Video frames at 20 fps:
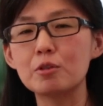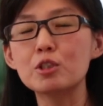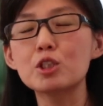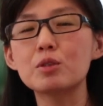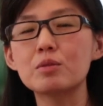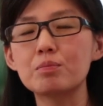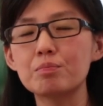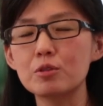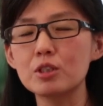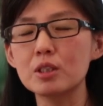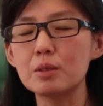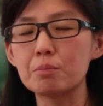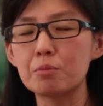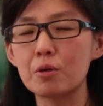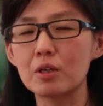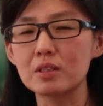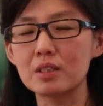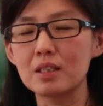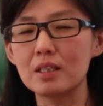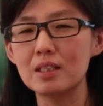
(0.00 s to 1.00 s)
most
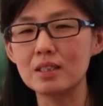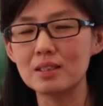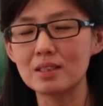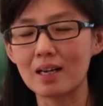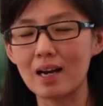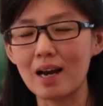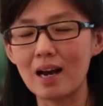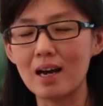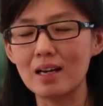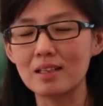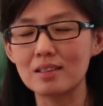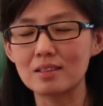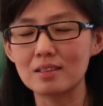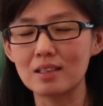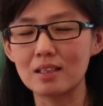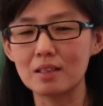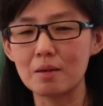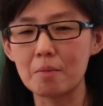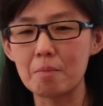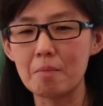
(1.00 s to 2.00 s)
importantly, the
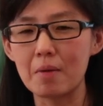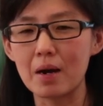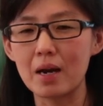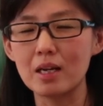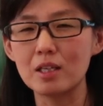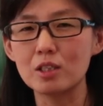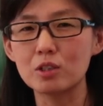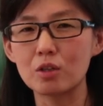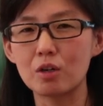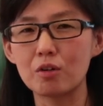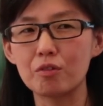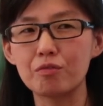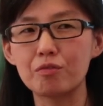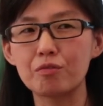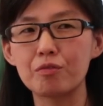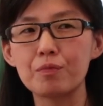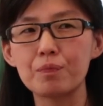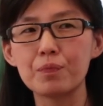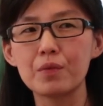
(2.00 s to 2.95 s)
hearts and the minds of